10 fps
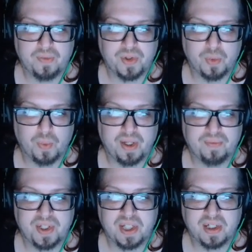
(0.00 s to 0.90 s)
So wave
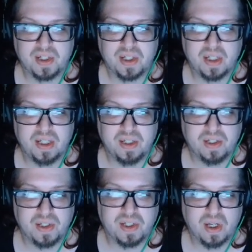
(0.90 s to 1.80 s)
6
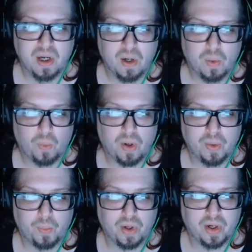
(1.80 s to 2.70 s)
is 1 in
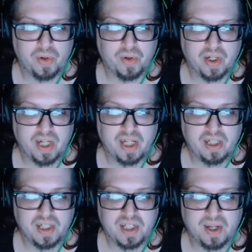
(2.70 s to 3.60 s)
108,
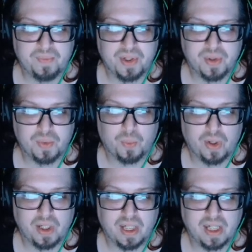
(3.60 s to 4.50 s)
7 is 1
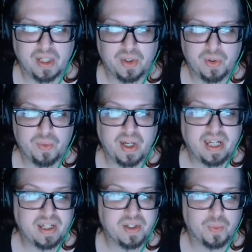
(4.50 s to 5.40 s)
in 92,
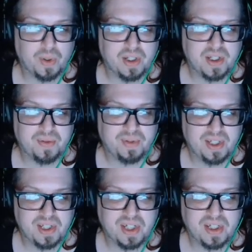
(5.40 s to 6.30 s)
8 is 1 in
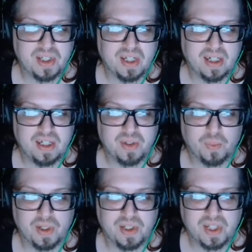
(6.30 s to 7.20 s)
76, 9 is
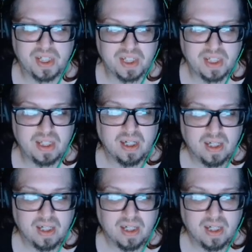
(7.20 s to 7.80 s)
1 in 60,